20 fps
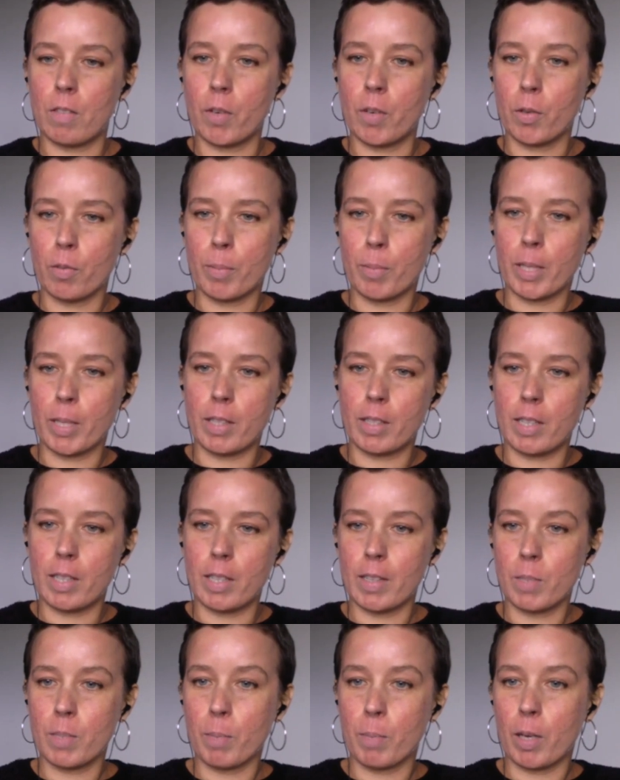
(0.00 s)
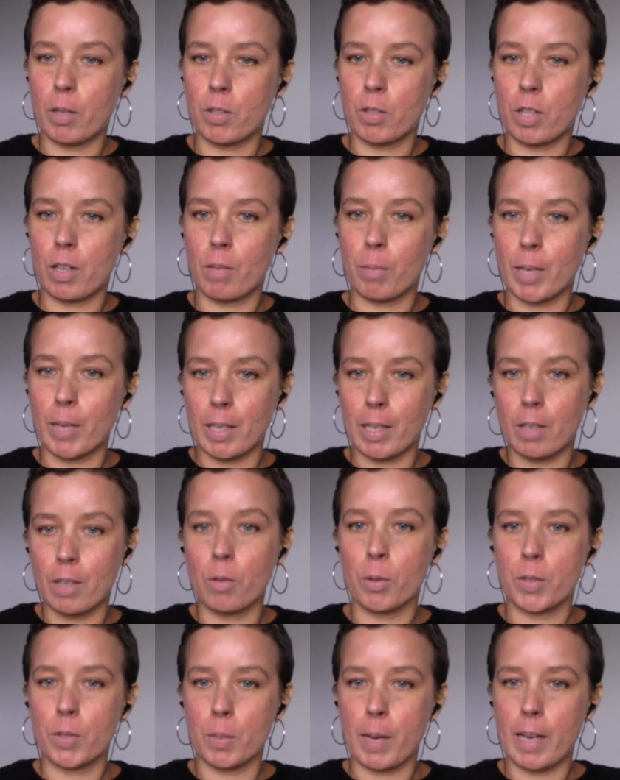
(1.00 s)
vulnerability and exposure, we can
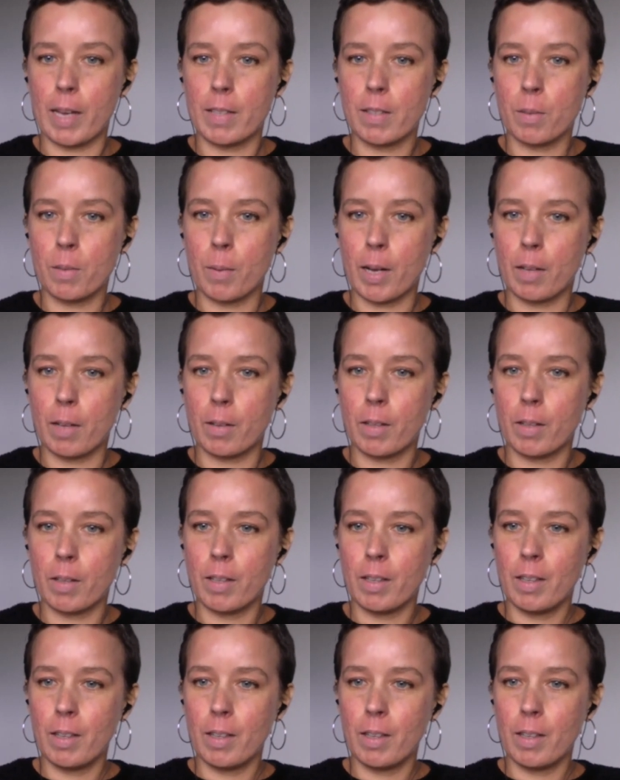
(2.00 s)
also ask, well,